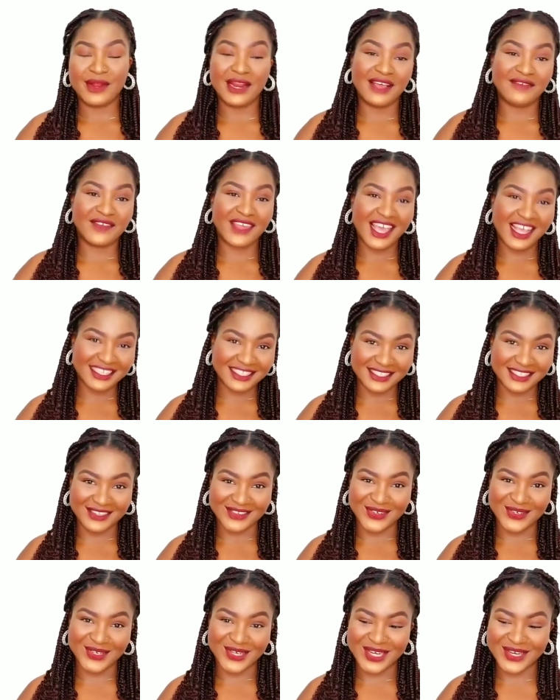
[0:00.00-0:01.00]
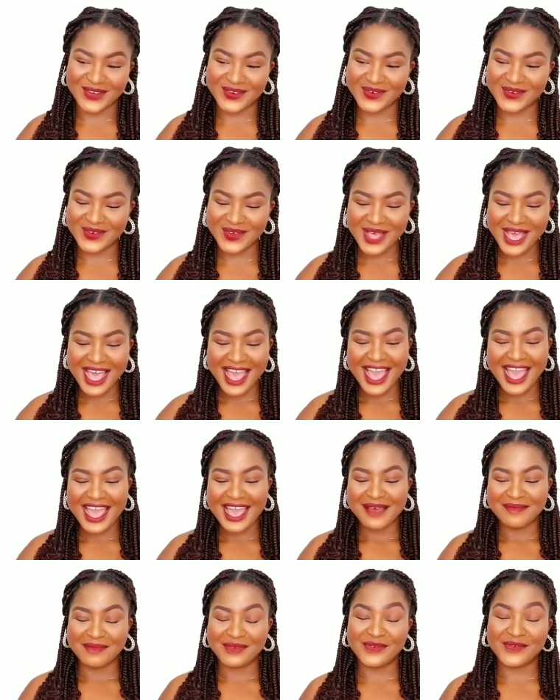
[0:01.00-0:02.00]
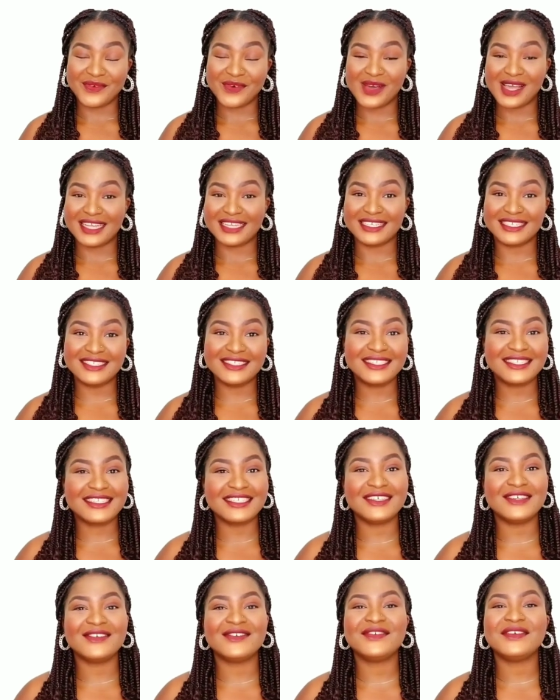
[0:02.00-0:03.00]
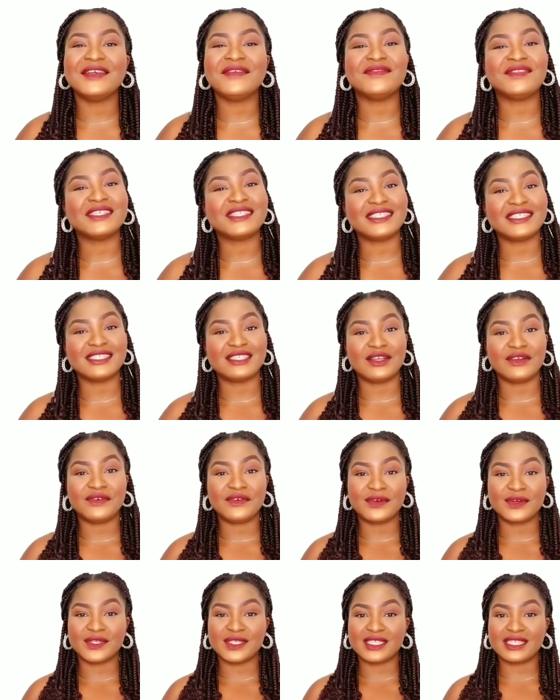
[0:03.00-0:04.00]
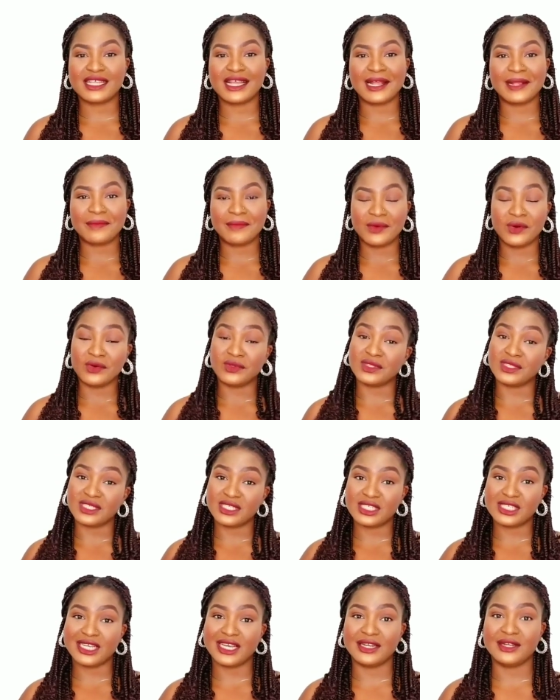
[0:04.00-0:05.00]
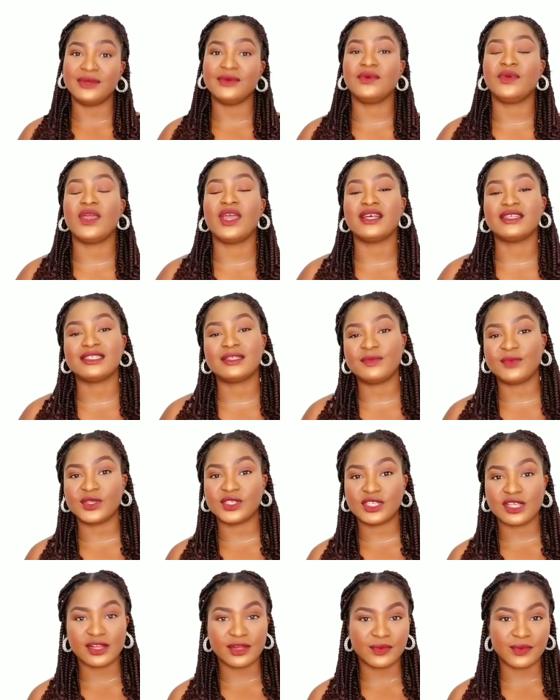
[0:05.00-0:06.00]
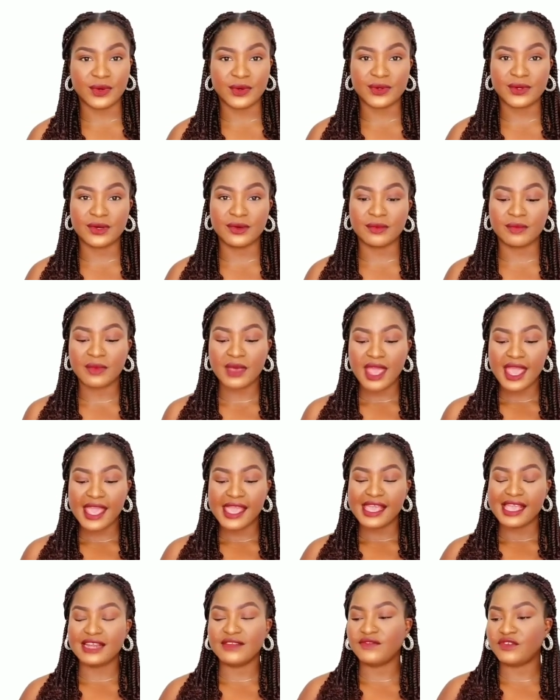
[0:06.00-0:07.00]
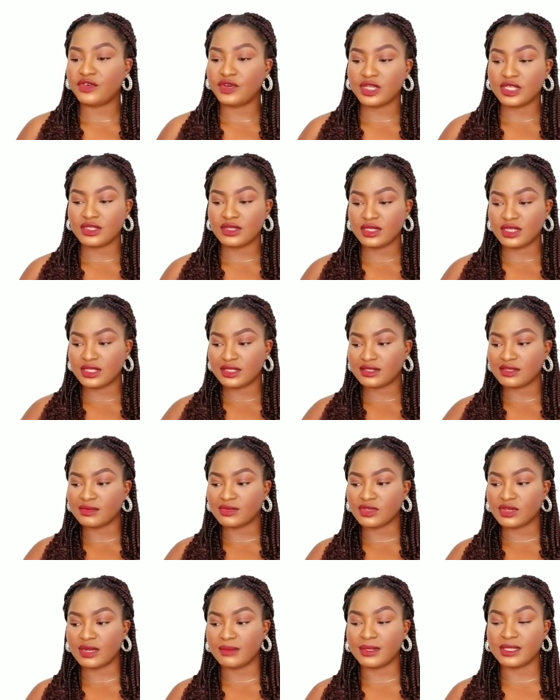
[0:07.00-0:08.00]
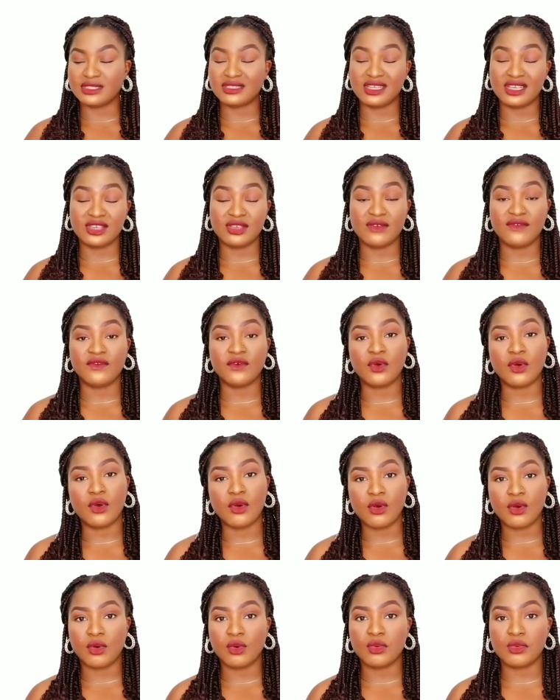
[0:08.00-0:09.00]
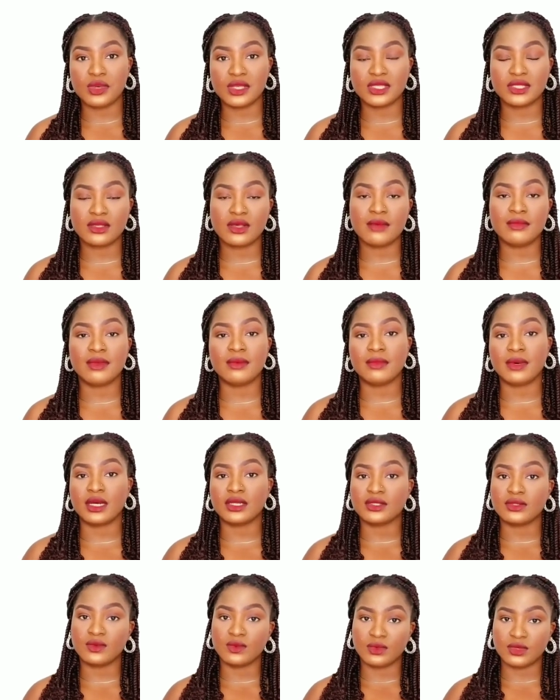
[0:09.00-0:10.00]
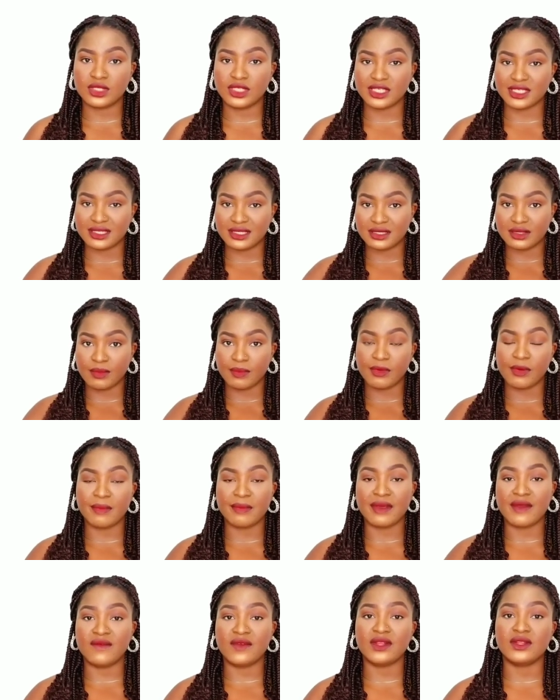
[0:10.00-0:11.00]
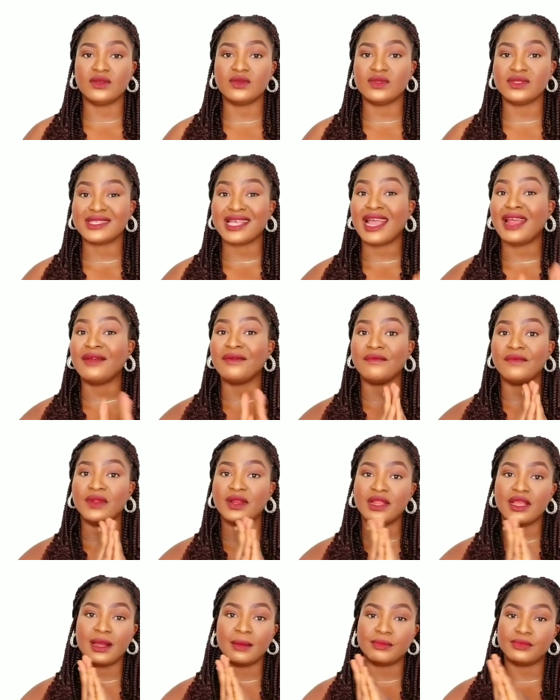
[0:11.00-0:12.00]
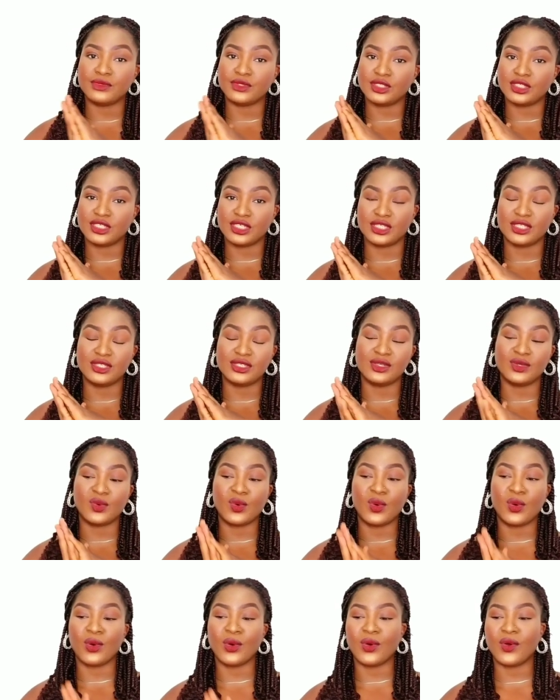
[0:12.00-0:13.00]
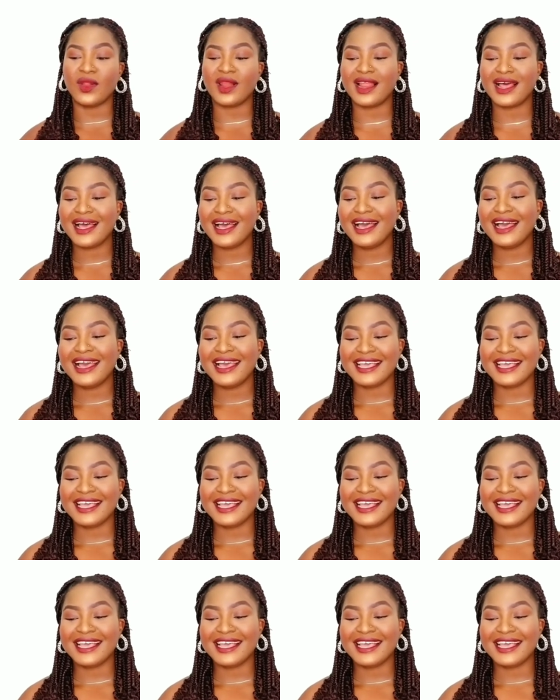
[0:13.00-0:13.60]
But I've got to go now. Before I do so, if this is your first time on this channel, you're especially welcome. And if you're a returning subscriber, thank you for always coming back to watch and support my videos. I really appreciate you all.